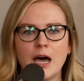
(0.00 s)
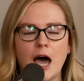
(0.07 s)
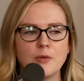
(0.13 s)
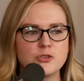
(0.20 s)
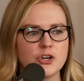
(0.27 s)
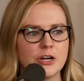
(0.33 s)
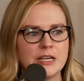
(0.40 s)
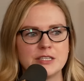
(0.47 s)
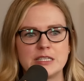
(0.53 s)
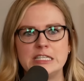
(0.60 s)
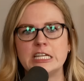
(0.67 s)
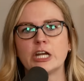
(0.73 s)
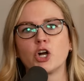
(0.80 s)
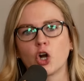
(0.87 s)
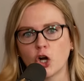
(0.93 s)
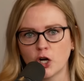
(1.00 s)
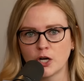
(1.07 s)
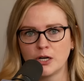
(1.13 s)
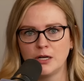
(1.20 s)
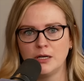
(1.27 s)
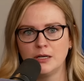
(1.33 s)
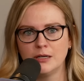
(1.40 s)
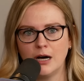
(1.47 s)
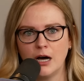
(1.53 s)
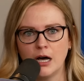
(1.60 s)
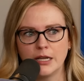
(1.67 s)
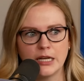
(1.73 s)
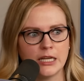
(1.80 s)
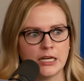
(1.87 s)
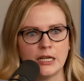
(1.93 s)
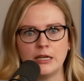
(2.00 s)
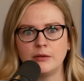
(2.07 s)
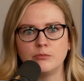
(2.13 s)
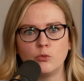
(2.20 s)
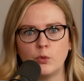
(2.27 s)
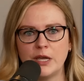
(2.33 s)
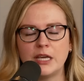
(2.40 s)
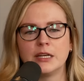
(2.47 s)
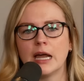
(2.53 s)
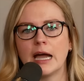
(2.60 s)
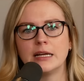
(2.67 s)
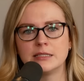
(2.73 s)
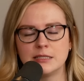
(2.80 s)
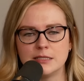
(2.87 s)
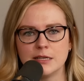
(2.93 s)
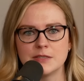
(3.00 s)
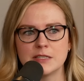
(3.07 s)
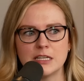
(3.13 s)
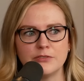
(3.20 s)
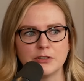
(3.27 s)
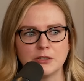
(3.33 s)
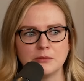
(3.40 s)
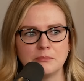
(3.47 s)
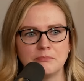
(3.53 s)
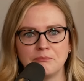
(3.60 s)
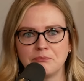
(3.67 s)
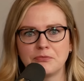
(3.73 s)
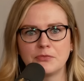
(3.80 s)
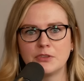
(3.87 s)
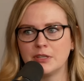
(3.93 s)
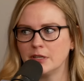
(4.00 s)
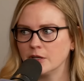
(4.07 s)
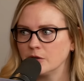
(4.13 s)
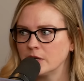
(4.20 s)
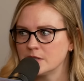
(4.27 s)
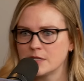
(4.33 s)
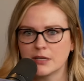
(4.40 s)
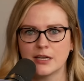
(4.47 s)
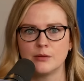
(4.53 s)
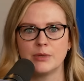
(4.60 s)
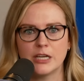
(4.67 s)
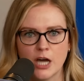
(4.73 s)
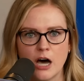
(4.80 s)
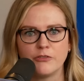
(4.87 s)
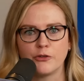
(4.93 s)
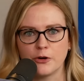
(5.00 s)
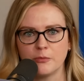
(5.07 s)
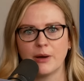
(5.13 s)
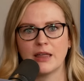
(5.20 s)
I'm sure his dinner on any weeknight doesn't even, you know, isn't going to be covered